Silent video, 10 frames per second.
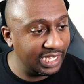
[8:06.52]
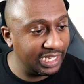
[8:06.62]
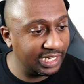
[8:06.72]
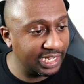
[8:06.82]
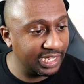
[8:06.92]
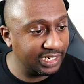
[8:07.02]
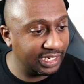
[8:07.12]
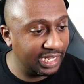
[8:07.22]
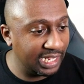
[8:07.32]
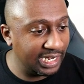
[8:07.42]
And
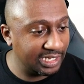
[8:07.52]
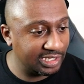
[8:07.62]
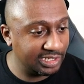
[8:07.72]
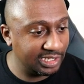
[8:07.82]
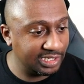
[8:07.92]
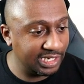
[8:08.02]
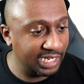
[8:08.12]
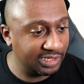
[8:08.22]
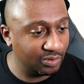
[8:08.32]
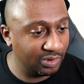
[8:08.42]
again, it allows us to
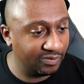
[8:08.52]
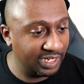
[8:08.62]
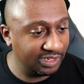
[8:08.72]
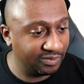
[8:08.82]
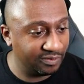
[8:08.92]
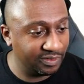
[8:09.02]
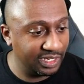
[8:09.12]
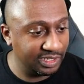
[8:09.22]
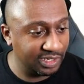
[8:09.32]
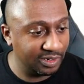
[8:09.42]
select all of our different
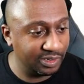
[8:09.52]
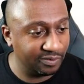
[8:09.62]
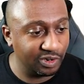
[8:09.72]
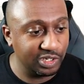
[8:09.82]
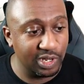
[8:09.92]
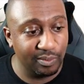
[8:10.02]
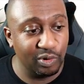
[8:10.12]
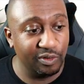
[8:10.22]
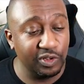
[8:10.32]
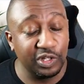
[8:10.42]
things. So for
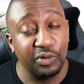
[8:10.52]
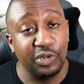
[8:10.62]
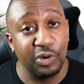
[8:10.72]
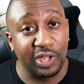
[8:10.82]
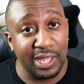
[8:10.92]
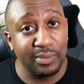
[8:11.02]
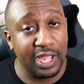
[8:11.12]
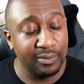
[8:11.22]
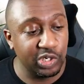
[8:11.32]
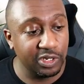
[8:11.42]
example, if you're doing your game
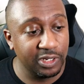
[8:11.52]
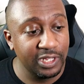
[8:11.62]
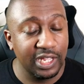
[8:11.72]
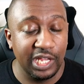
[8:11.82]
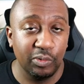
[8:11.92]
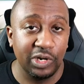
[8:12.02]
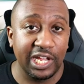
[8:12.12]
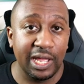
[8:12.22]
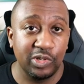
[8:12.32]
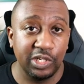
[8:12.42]
capture, and you want
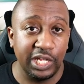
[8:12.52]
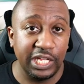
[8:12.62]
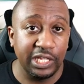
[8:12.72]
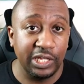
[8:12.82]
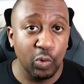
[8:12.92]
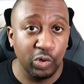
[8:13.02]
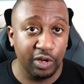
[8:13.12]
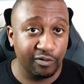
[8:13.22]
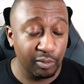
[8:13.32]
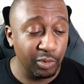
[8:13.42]
to capture the
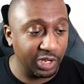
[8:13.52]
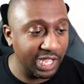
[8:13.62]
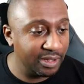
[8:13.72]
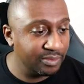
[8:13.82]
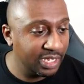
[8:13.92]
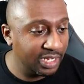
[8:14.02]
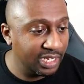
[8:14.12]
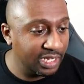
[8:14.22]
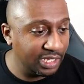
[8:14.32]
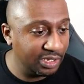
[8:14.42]
audio from your game,
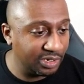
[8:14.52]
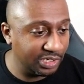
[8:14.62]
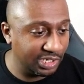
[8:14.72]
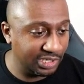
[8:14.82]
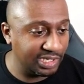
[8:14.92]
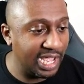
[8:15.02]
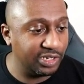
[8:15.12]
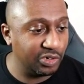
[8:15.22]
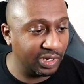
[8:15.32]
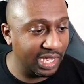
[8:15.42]
you could just
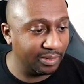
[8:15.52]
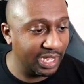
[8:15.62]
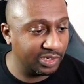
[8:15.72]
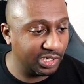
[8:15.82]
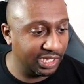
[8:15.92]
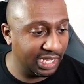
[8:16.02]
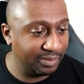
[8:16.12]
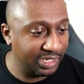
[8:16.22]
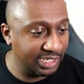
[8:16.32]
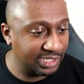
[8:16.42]
add your game capture
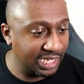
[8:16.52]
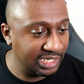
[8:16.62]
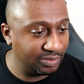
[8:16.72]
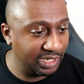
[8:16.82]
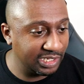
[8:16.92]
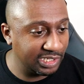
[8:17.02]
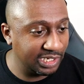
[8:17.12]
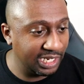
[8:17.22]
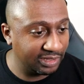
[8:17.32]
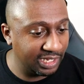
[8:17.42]
there. But in this case, we can
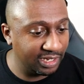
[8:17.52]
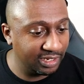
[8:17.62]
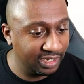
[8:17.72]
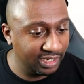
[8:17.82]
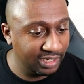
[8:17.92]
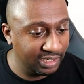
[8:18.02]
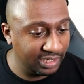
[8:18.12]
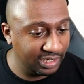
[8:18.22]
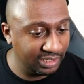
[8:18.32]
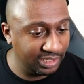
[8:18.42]
select that
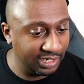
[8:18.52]
and